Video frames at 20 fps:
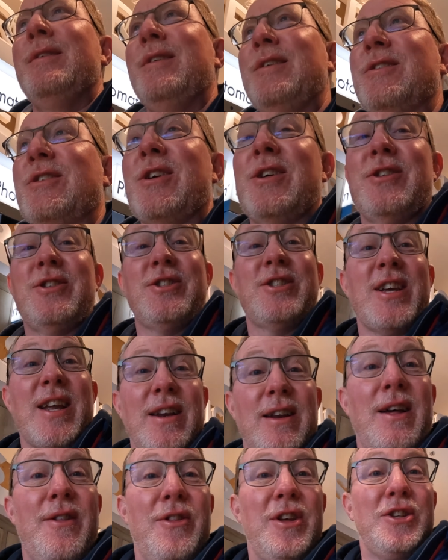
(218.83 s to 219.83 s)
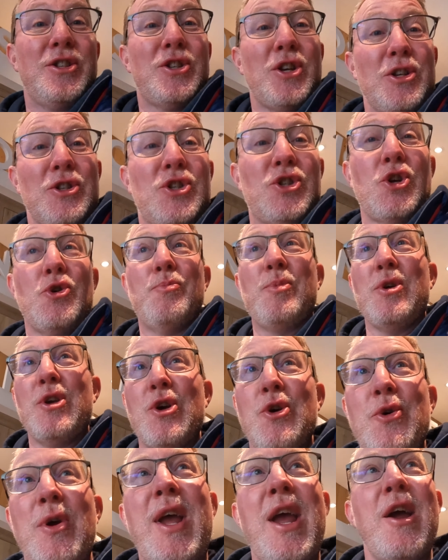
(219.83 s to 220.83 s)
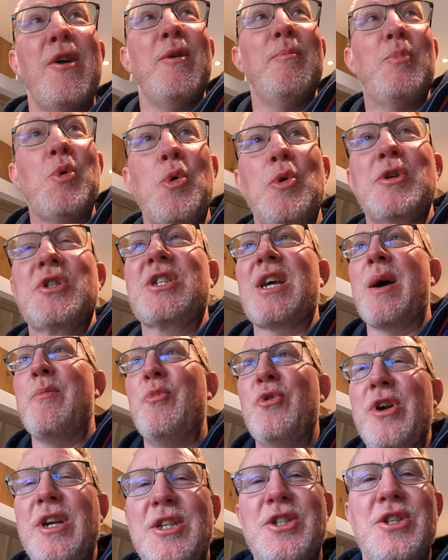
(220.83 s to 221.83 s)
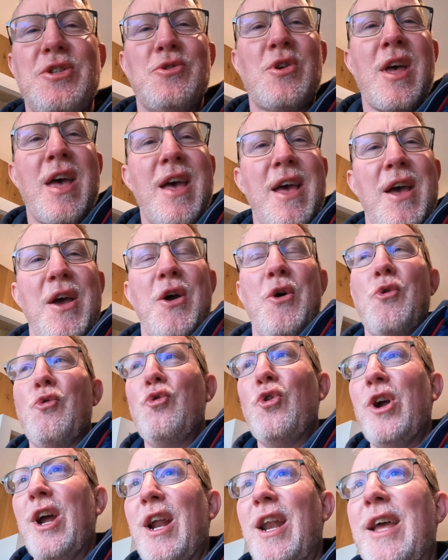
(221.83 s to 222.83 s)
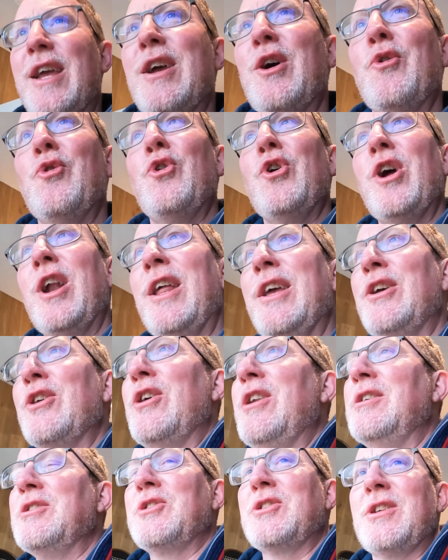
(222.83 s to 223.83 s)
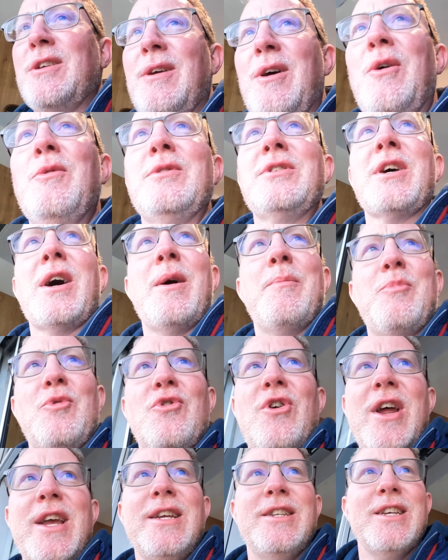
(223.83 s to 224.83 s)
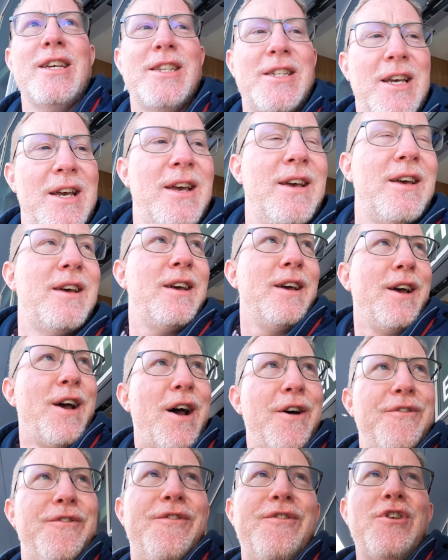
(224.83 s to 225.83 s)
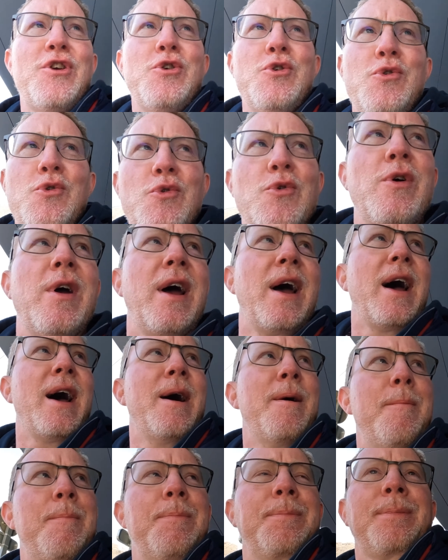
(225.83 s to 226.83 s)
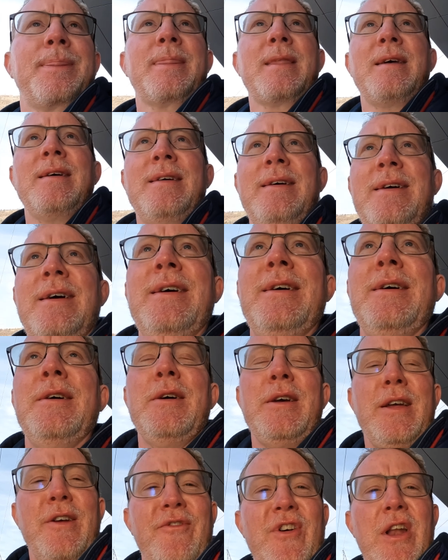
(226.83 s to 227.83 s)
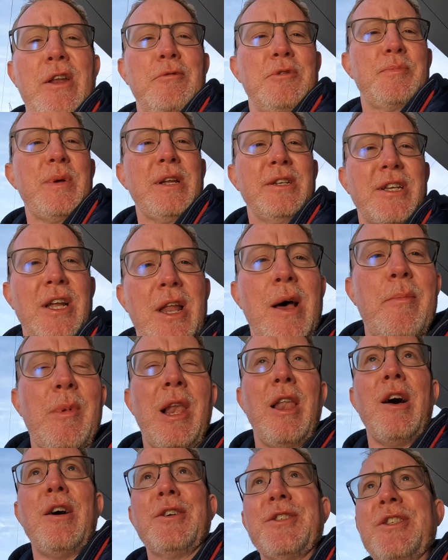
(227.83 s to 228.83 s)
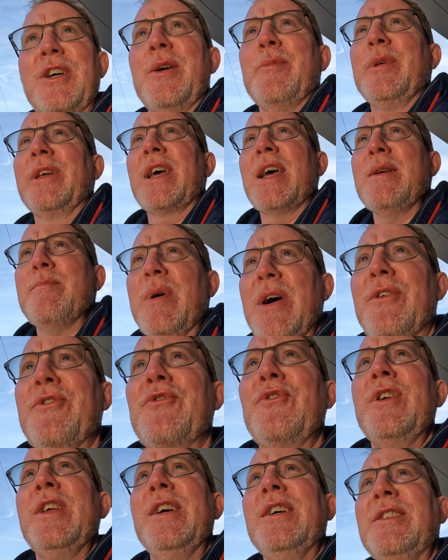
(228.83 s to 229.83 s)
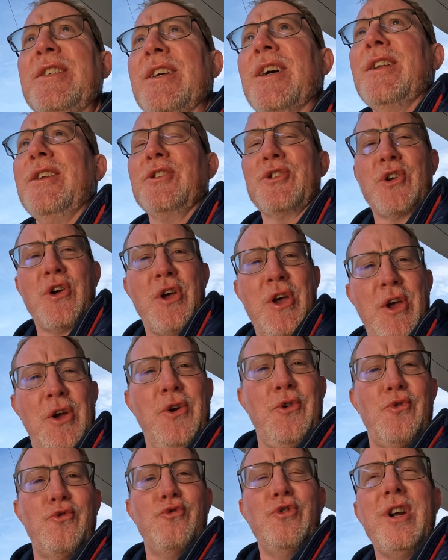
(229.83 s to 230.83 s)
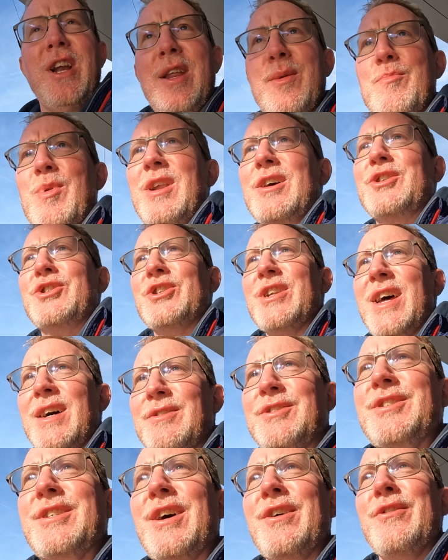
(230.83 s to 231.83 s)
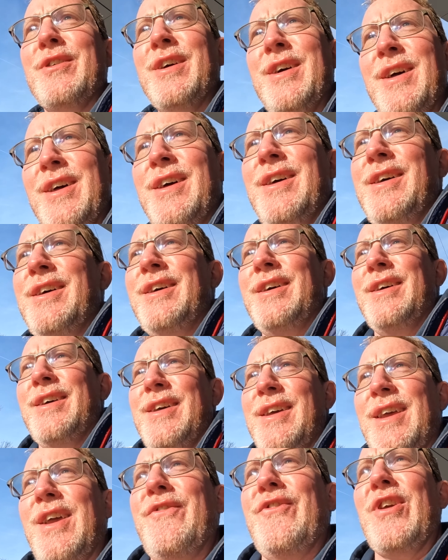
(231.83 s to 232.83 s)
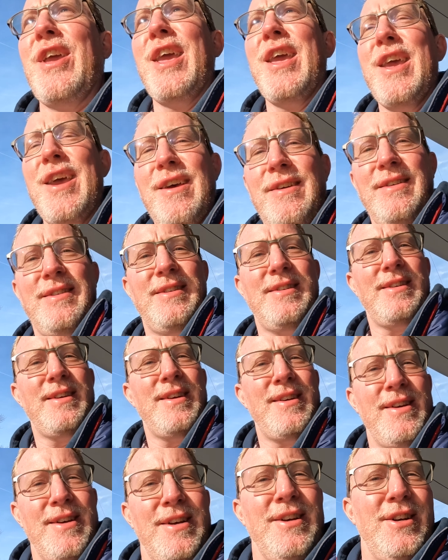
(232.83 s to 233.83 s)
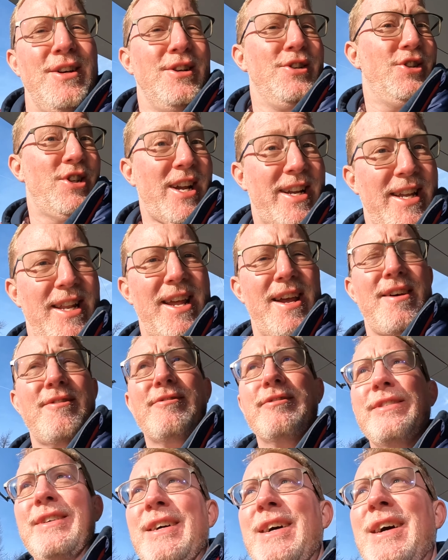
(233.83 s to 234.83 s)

So as I said, this Super U here in Bourg Saint Maurice is really, really good. It's, it was upgraded a few, um, in fact, it was being done up the last time we came about three years ago, and it's really plush now. So if you're here, check it out.